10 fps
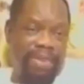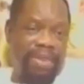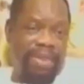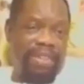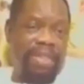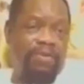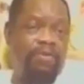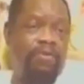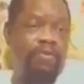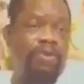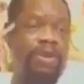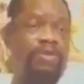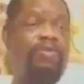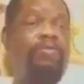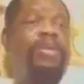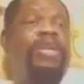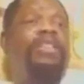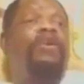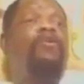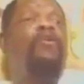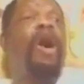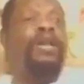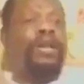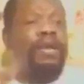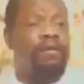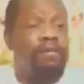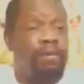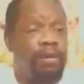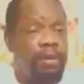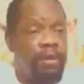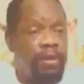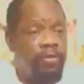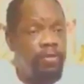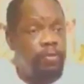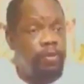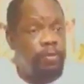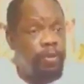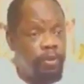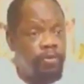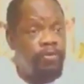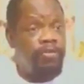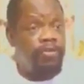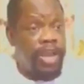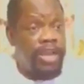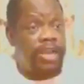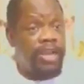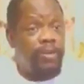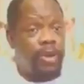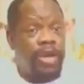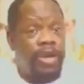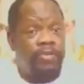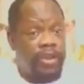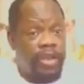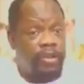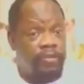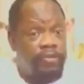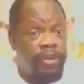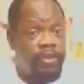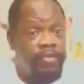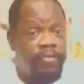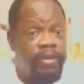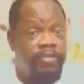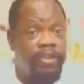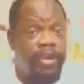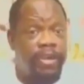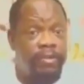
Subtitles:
and that would be to be the one to propose Jack Gowon as a head of state of Nigeria.